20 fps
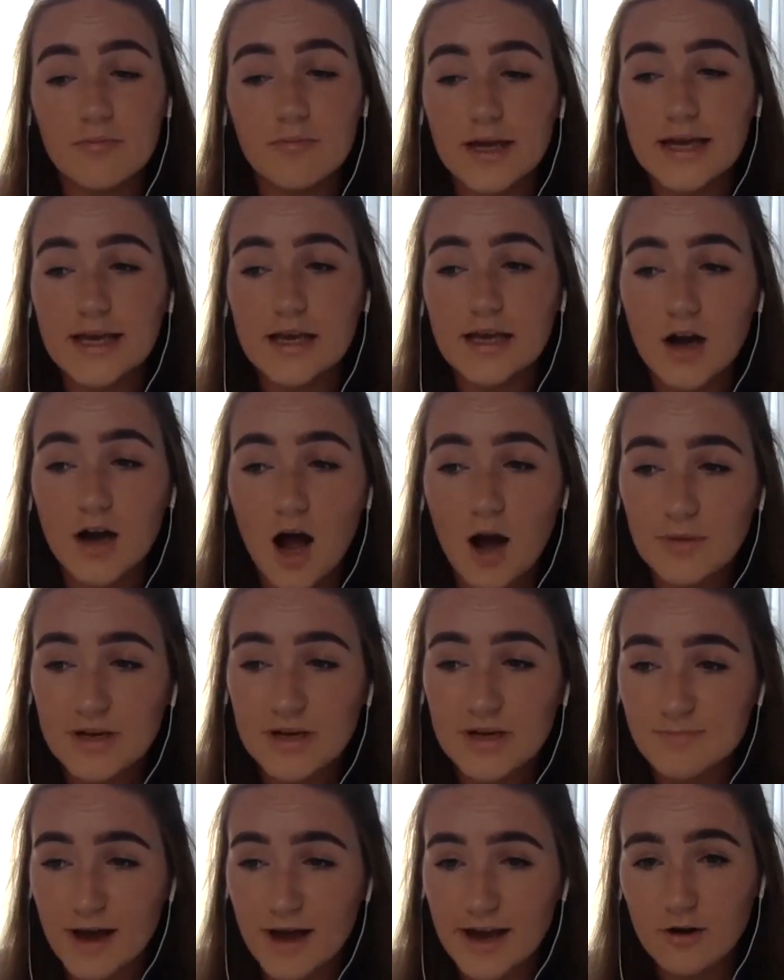
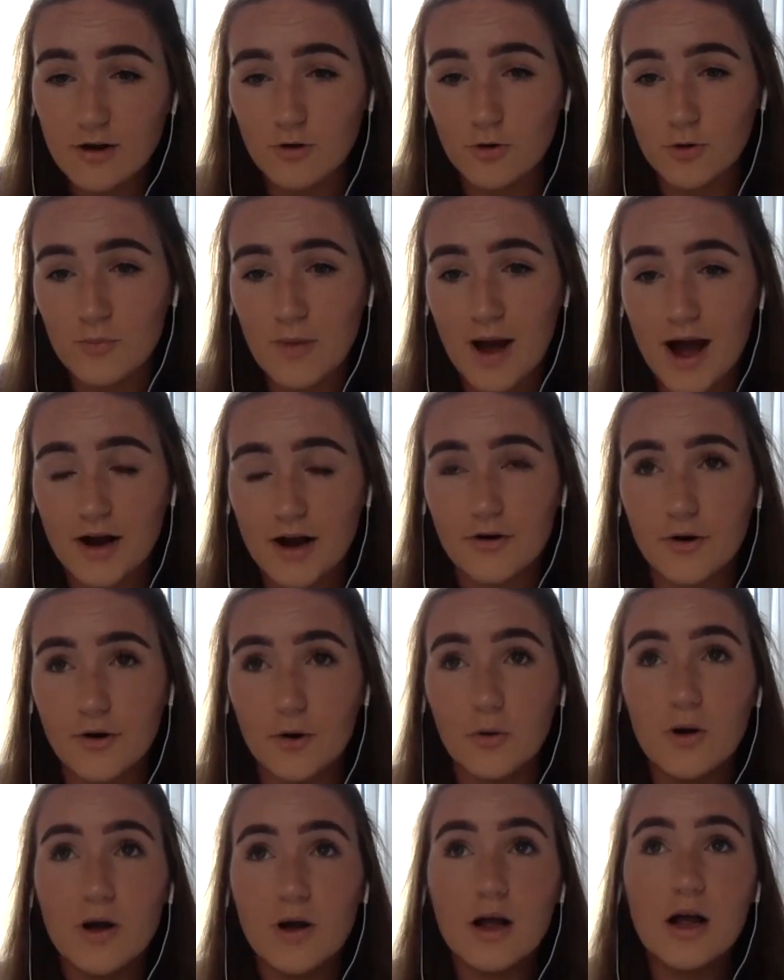economics, micro and
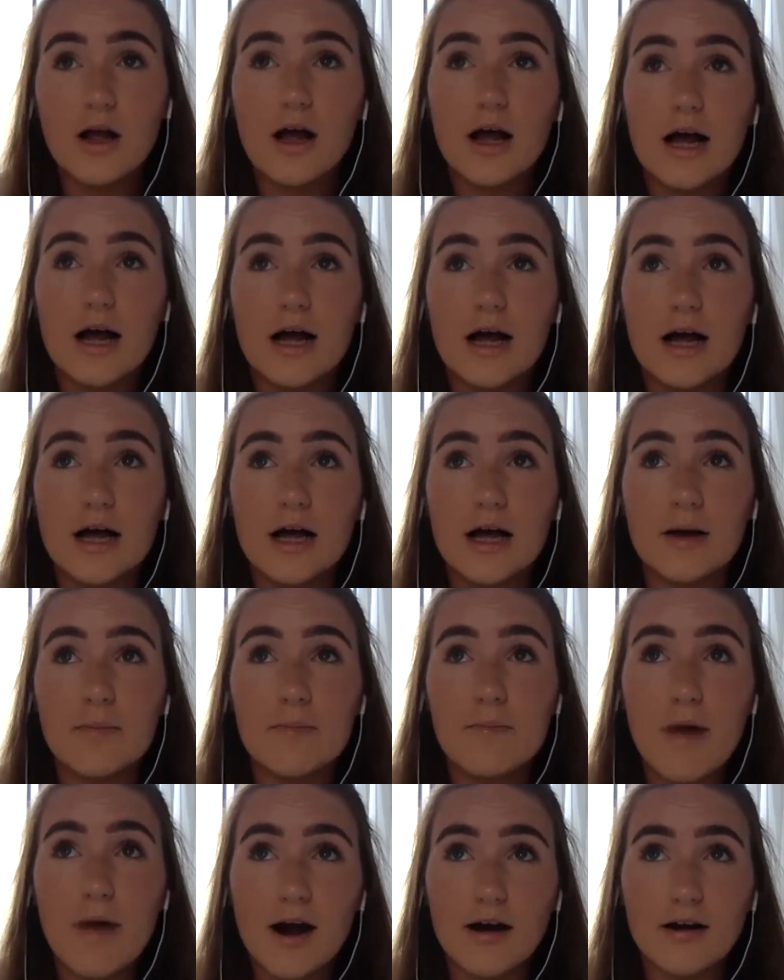macro,
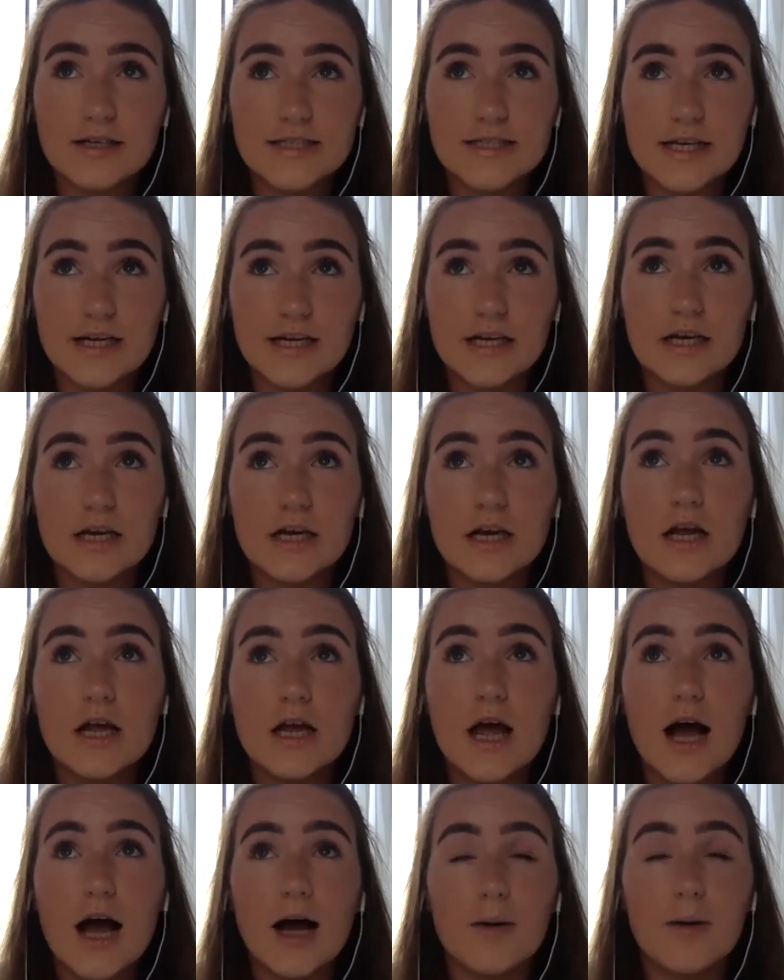marketing,
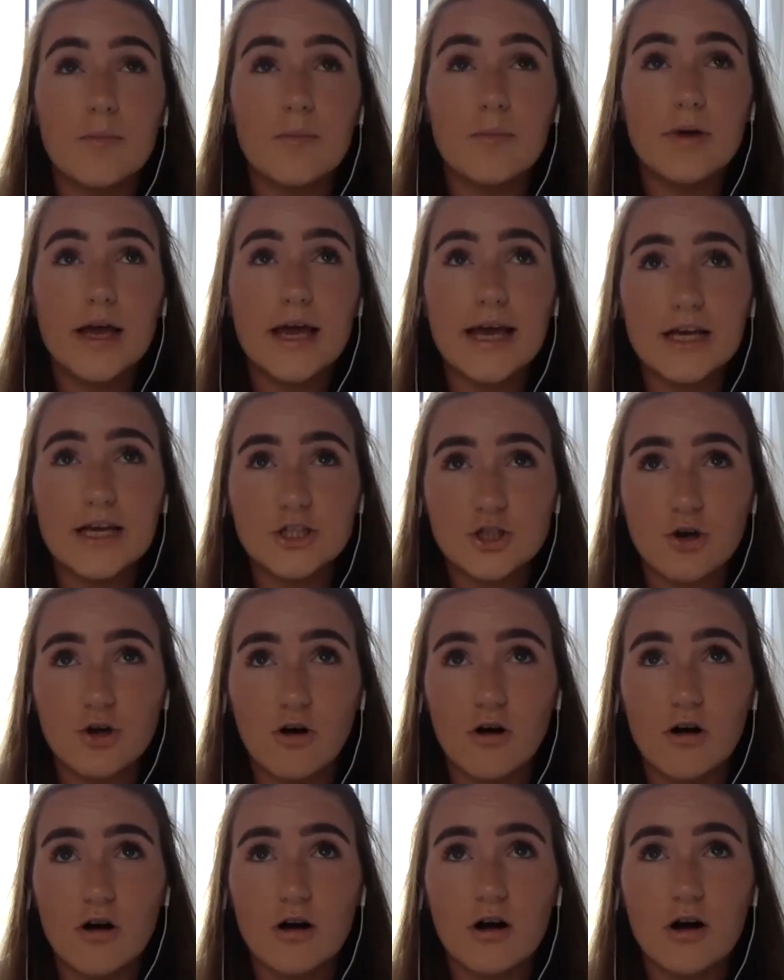
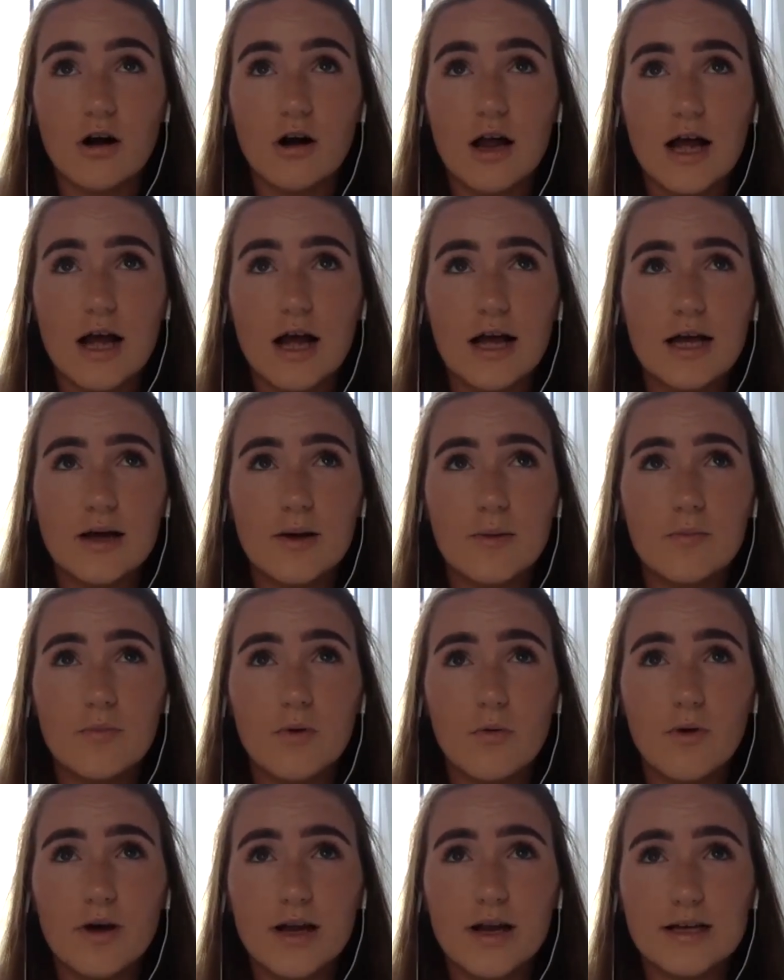HR. What